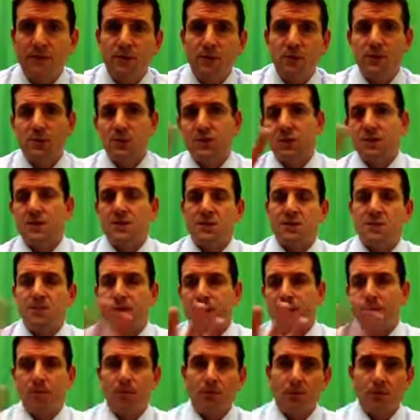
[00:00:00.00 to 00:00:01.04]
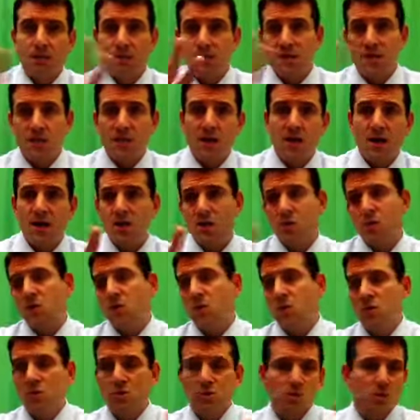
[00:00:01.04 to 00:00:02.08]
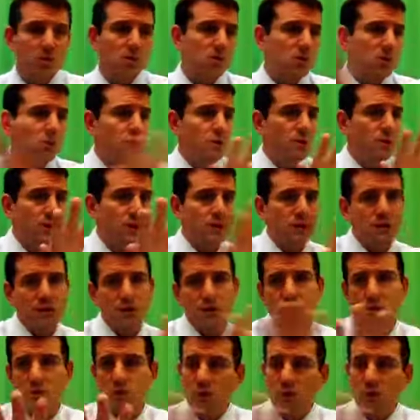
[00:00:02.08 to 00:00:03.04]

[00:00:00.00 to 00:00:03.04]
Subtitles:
which lets the people decide, oh, what do I do?